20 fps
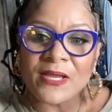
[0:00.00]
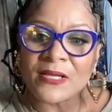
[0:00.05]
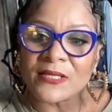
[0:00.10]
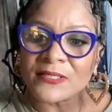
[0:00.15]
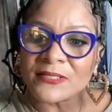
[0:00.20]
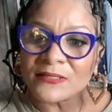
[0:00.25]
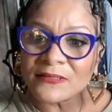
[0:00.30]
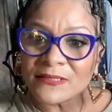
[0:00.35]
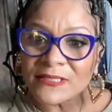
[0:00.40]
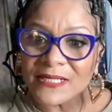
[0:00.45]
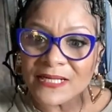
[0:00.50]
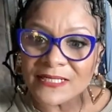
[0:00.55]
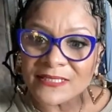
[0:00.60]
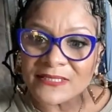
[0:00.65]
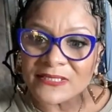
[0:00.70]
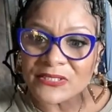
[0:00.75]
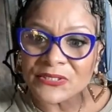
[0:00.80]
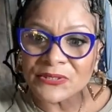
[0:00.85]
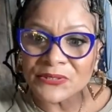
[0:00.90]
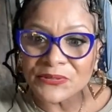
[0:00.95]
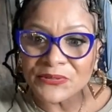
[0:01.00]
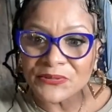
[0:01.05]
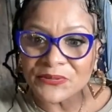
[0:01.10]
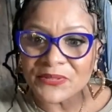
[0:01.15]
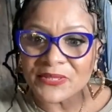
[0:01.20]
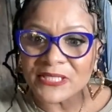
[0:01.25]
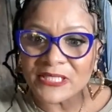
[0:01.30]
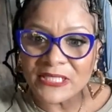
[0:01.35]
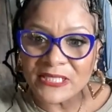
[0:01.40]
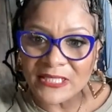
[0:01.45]
You only got
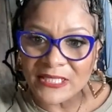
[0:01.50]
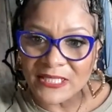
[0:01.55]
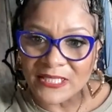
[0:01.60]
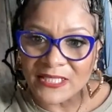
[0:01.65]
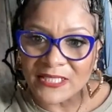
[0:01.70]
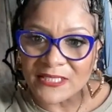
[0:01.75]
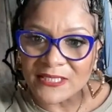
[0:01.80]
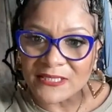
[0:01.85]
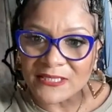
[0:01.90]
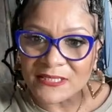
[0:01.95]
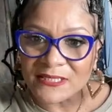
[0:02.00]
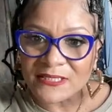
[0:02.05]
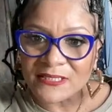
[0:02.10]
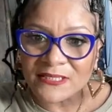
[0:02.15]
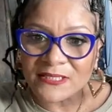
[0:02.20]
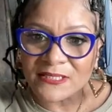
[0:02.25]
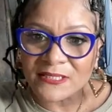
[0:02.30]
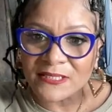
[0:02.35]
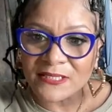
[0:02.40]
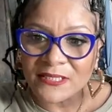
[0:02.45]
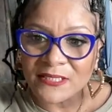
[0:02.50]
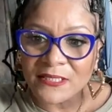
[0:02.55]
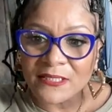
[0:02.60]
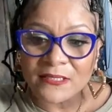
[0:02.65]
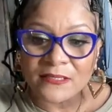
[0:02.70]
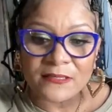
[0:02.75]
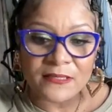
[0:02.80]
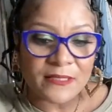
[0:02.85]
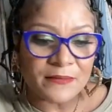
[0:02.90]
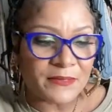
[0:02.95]
two things.
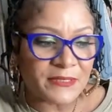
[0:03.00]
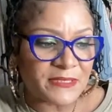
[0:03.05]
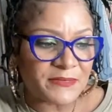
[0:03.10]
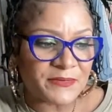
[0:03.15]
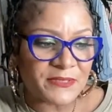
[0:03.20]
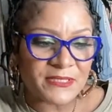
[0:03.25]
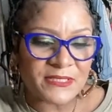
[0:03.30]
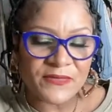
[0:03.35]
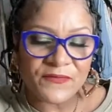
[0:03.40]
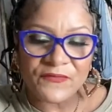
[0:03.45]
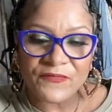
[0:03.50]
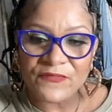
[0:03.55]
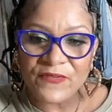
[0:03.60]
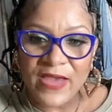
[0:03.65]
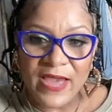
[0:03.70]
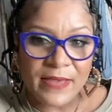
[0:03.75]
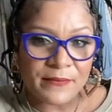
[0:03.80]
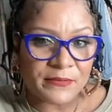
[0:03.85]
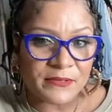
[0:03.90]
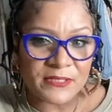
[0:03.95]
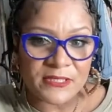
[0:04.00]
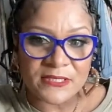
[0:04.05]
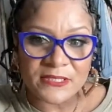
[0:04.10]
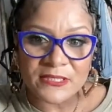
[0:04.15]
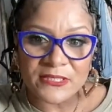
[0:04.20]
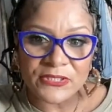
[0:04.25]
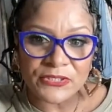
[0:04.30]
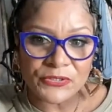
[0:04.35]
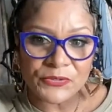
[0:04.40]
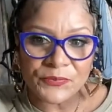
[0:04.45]
There must be some fabulous
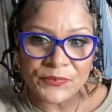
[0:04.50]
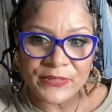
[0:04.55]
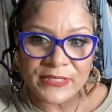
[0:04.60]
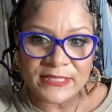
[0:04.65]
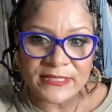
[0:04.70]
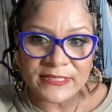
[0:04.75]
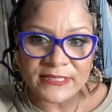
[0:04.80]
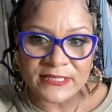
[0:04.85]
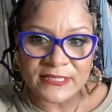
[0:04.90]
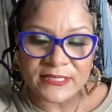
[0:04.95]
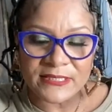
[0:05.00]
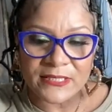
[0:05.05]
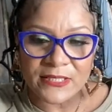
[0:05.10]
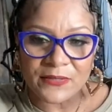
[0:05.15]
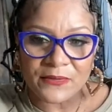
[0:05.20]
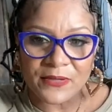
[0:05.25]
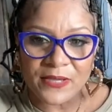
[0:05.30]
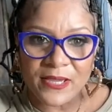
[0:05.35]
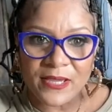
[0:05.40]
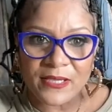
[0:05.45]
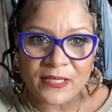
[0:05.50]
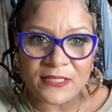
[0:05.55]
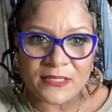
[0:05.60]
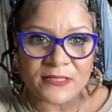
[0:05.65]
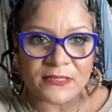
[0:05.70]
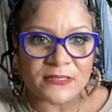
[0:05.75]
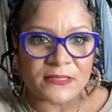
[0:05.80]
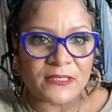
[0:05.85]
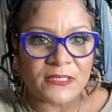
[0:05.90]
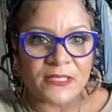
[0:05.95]
two pieces, okay?
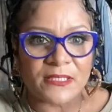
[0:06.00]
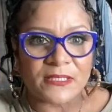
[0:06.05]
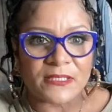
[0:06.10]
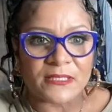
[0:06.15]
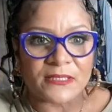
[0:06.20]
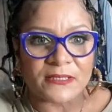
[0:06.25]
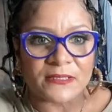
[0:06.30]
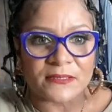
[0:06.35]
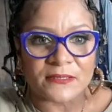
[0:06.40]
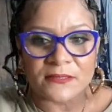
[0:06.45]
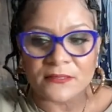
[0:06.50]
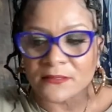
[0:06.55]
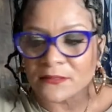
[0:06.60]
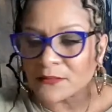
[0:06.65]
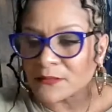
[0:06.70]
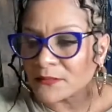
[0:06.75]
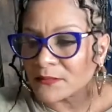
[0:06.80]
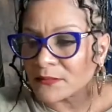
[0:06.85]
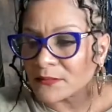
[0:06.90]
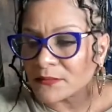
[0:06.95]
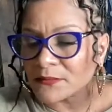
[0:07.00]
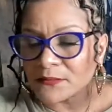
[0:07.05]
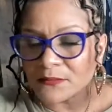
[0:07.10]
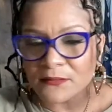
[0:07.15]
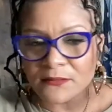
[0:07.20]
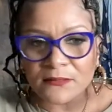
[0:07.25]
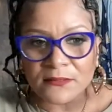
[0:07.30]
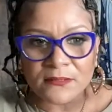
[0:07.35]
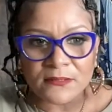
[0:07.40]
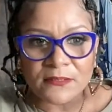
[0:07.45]
Because, honey,
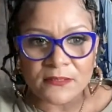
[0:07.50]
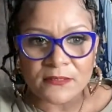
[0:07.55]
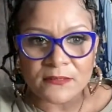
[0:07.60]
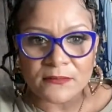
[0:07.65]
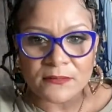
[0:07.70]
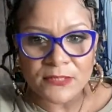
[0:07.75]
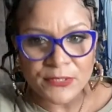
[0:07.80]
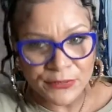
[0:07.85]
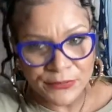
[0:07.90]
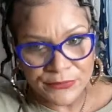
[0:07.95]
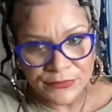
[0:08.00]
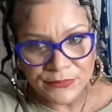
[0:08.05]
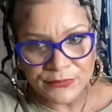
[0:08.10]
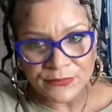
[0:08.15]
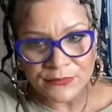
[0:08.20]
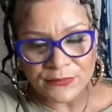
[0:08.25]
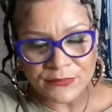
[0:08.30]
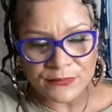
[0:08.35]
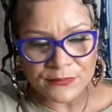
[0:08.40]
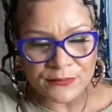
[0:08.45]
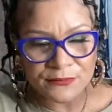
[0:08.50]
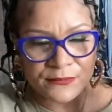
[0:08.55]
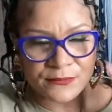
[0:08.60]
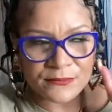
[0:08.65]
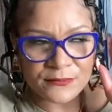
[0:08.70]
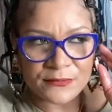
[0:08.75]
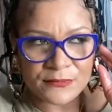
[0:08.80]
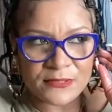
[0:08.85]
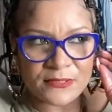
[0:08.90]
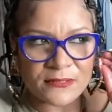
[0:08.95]
two.
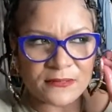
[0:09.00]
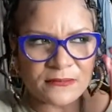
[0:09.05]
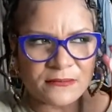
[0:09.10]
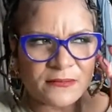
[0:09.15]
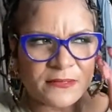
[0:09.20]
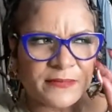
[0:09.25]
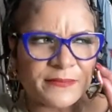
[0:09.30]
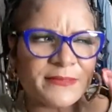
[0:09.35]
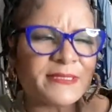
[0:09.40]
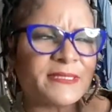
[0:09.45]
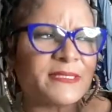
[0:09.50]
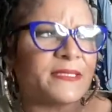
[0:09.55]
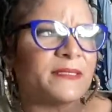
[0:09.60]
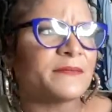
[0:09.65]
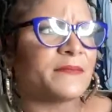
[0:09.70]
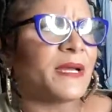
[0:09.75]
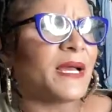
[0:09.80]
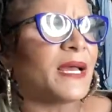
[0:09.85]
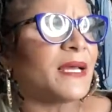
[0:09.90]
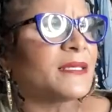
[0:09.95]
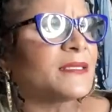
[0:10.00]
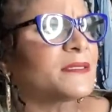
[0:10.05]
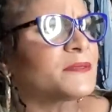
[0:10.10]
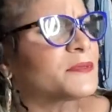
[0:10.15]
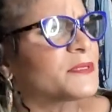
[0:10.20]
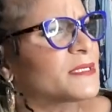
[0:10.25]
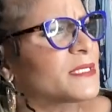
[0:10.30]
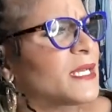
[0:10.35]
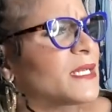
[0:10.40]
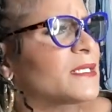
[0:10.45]
Well, let me see. Mine
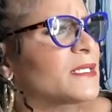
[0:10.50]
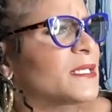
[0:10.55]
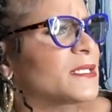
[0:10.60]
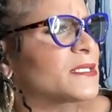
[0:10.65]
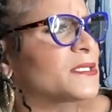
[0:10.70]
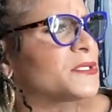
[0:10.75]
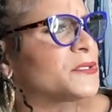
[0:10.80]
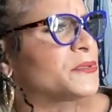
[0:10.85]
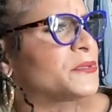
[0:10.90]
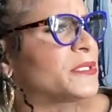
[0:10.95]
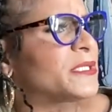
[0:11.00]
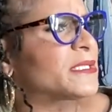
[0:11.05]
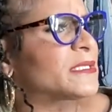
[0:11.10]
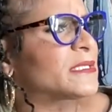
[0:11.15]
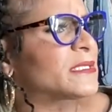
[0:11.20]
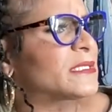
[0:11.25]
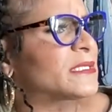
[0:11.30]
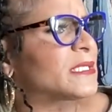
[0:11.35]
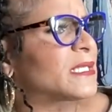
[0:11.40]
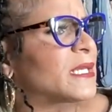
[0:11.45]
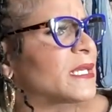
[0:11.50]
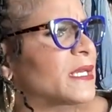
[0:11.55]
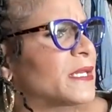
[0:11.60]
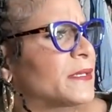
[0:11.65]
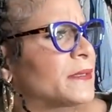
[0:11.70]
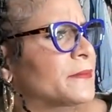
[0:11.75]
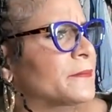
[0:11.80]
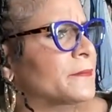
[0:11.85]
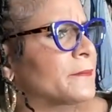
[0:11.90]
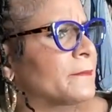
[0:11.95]
was like that too yesterday.